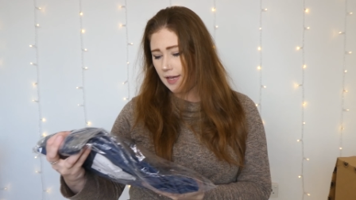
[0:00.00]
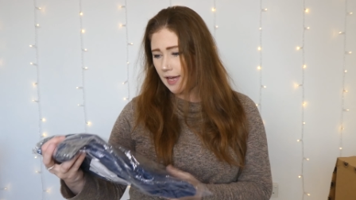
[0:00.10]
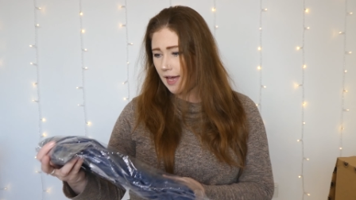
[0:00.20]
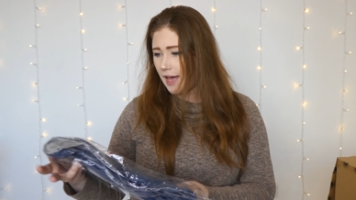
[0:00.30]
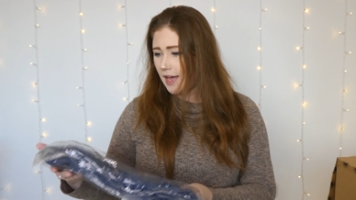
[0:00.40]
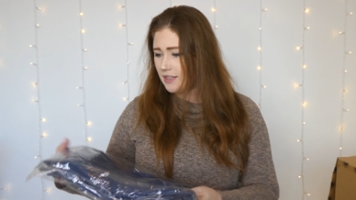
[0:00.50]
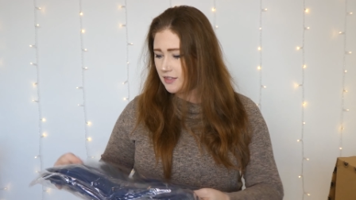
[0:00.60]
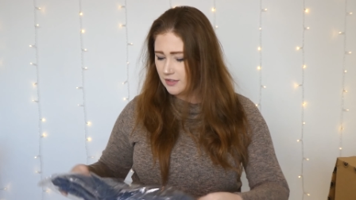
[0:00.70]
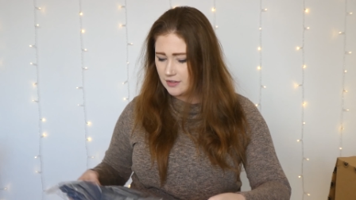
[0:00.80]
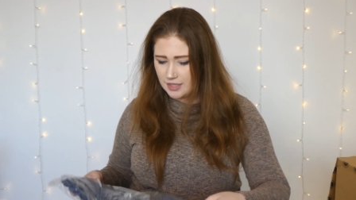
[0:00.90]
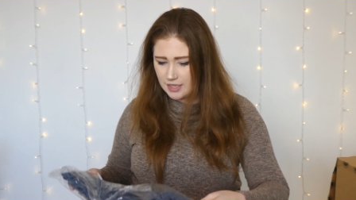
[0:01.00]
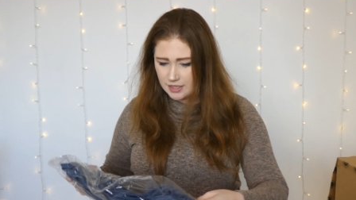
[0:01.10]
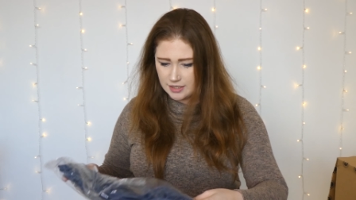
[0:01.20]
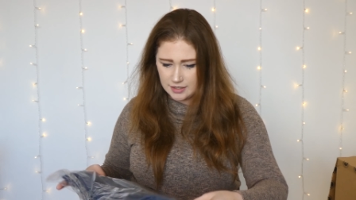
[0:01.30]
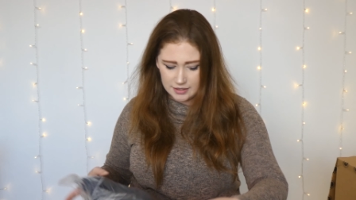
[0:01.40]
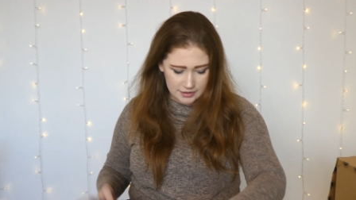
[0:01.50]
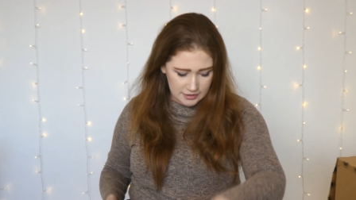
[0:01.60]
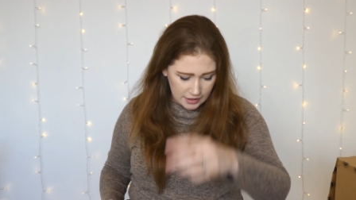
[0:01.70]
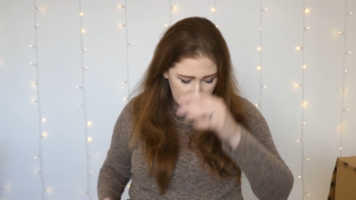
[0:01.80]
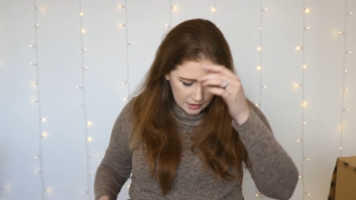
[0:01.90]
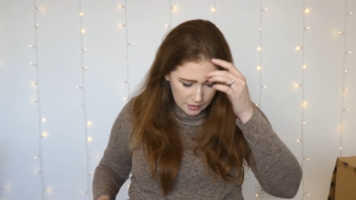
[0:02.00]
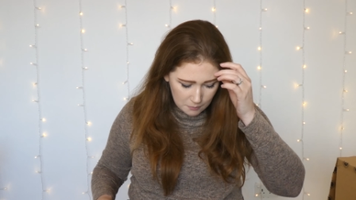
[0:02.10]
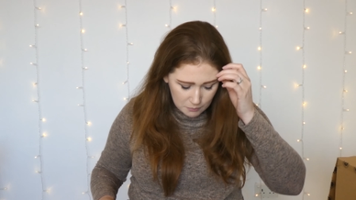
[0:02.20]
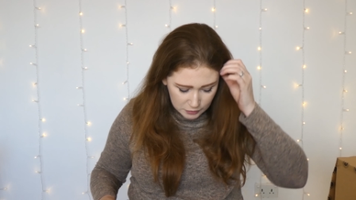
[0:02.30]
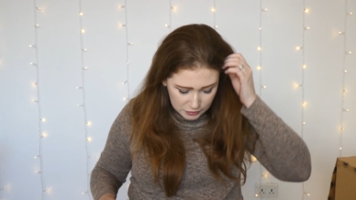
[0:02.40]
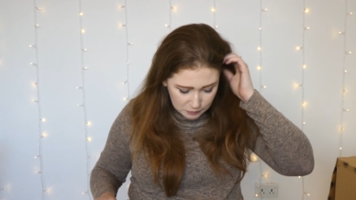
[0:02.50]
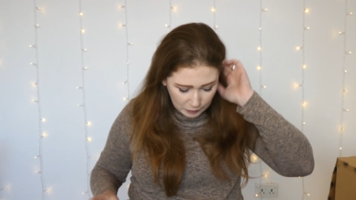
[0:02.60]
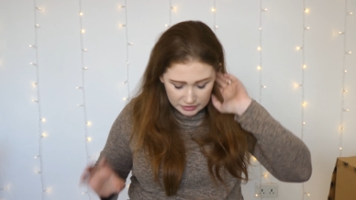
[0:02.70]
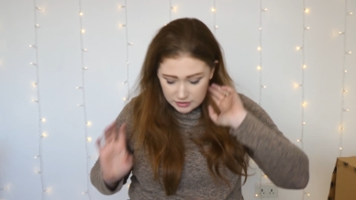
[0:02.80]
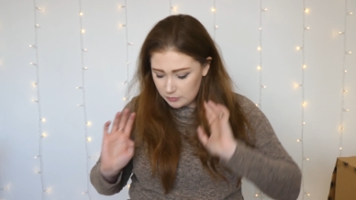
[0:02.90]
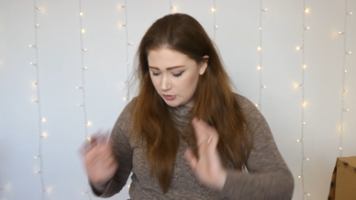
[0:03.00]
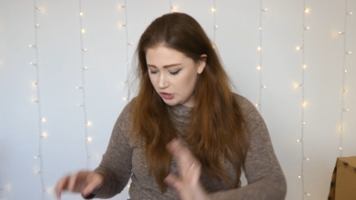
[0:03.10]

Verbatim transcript: Okay, so these must be some